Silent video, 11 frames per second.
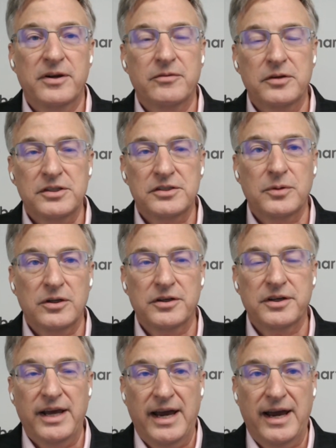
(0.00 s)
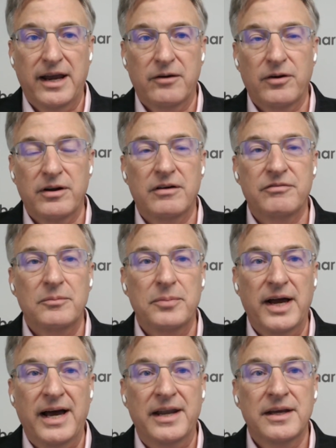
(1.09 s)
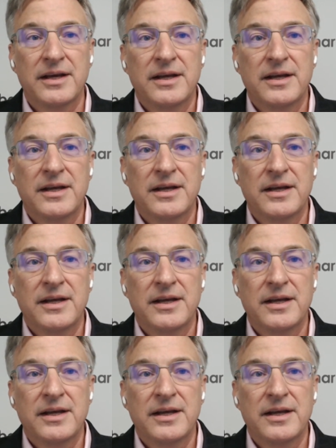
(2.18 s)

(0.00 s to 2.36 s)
but if we just want to look at ag right off the bat,